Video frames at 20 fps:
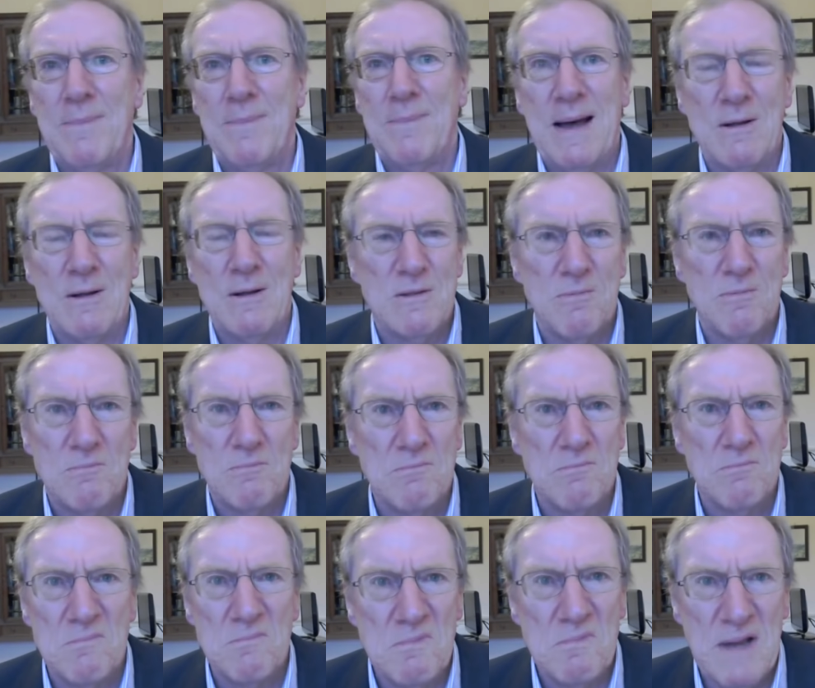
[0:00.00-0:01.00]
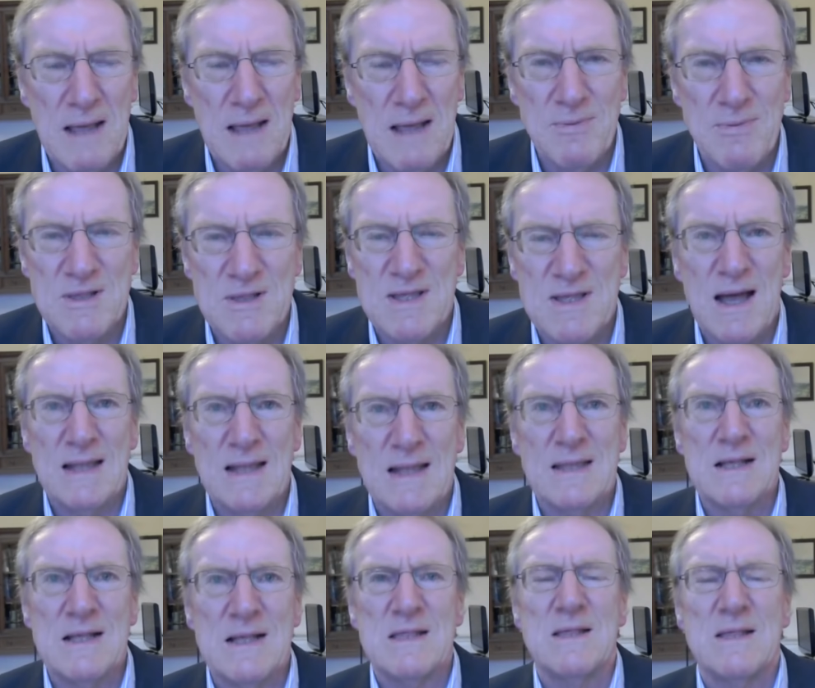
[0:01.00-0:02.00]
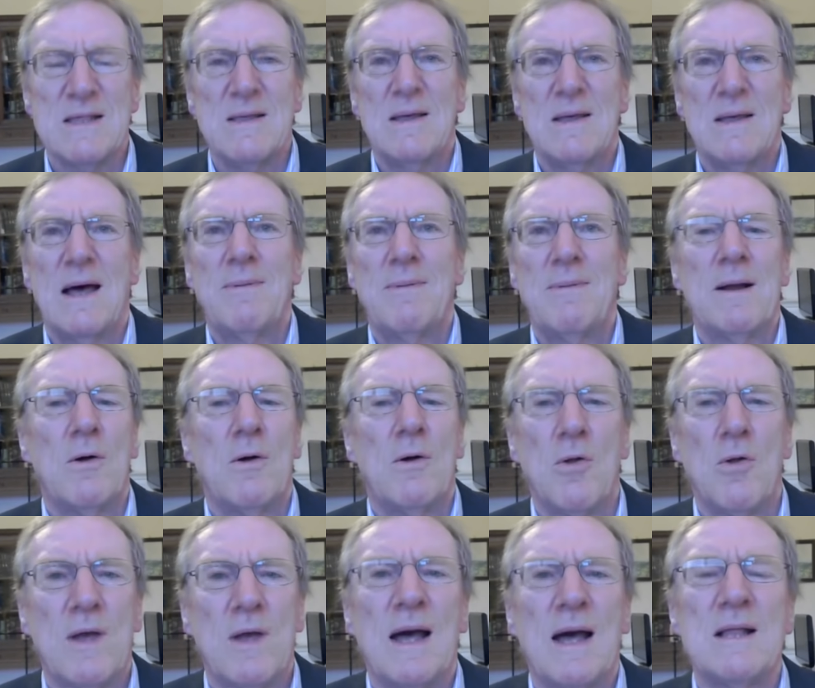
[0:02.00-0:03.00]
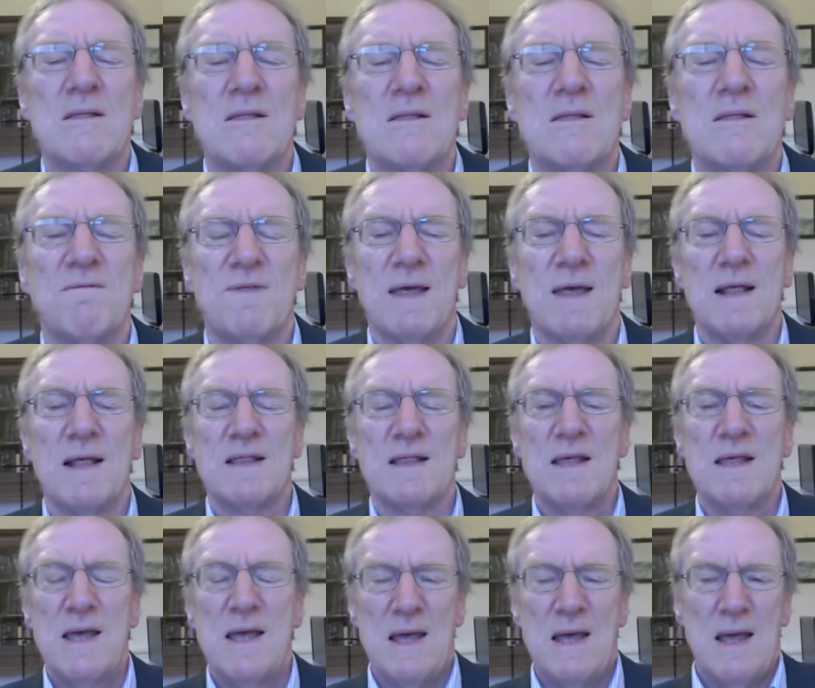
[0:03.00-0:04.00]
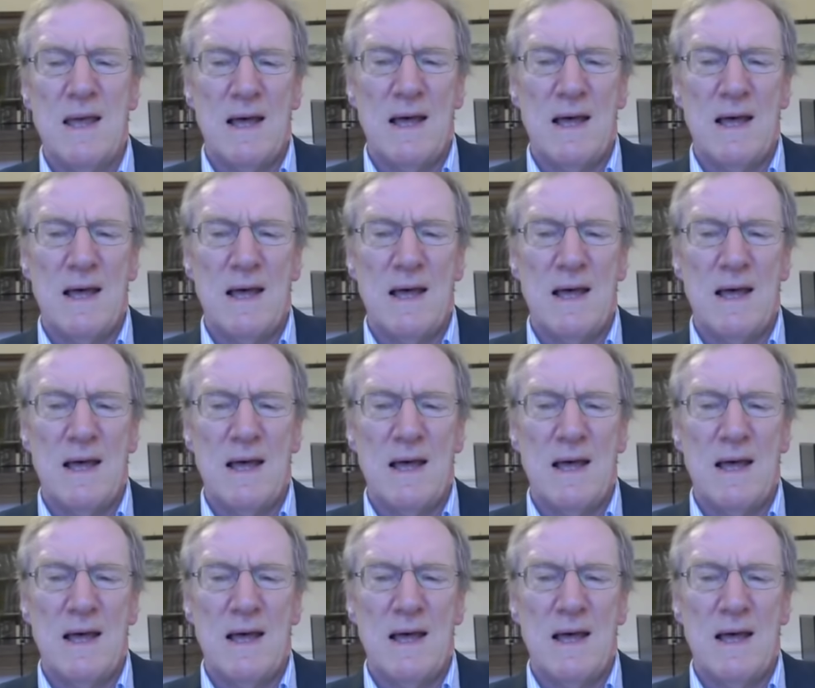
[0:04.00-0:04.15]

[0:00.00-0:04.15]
about labor standards, about all kinds of things.